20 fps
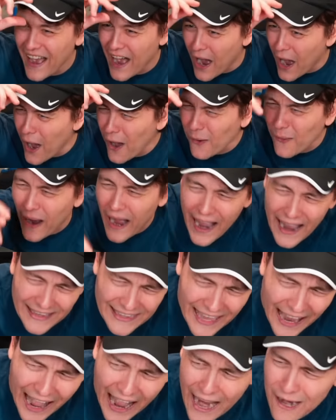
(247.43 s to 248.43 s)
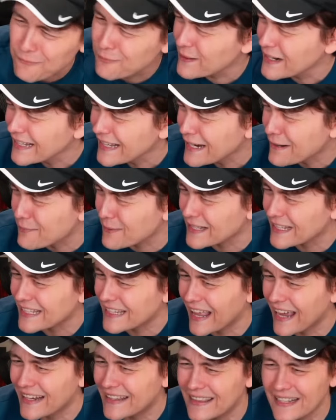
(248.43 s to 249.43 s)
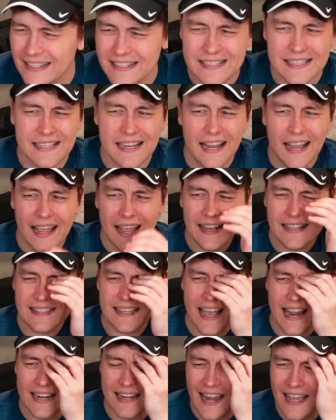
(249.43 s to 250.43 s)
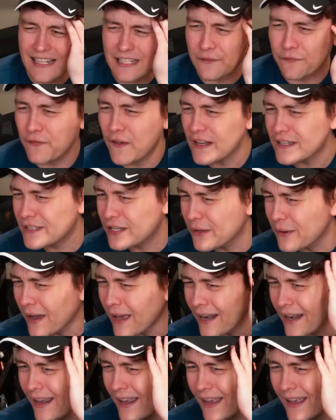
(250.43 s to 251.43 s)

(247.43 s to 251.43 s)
Oh, yeah, I really, really like this. It's got a nice fit to it.